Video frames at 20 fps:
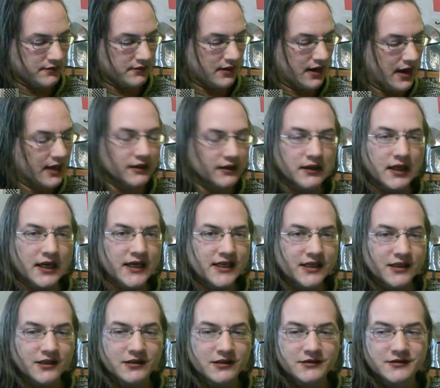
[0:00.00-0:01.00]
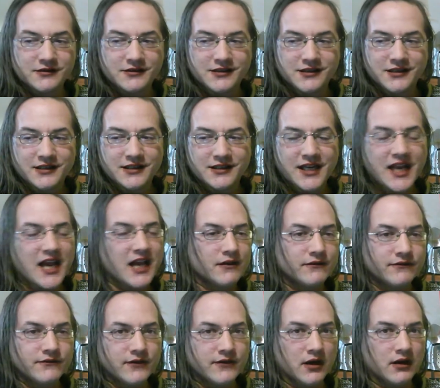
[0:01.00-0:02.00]
I like to have
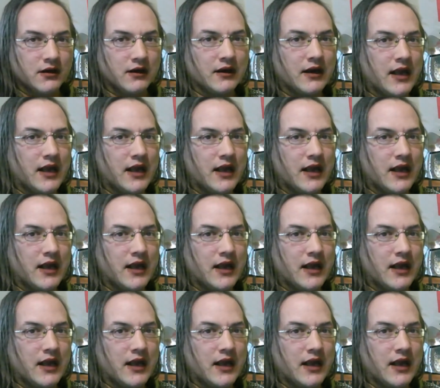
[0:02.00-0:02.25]
fun,